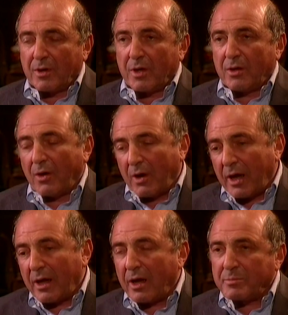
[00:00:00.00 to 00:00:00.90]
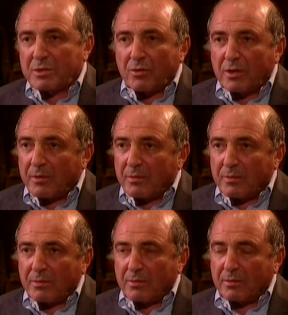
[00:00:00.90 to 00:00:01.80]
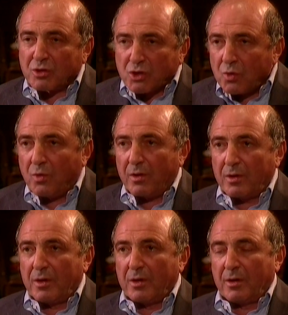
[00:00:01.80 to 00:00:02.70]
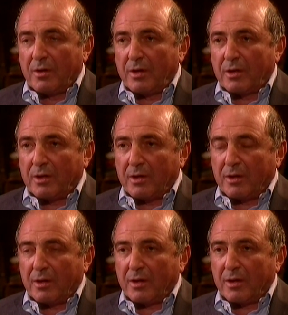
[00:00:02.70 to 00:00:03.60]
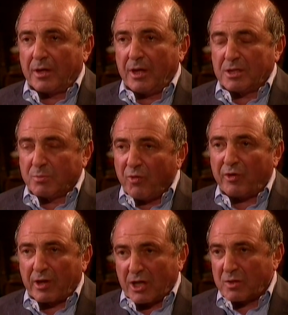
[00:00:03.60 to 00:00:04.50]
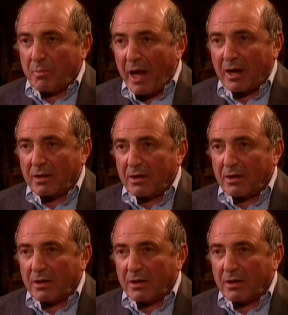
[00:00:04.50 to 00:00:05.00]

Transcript: No, I absolutely sure that he is moving Russia back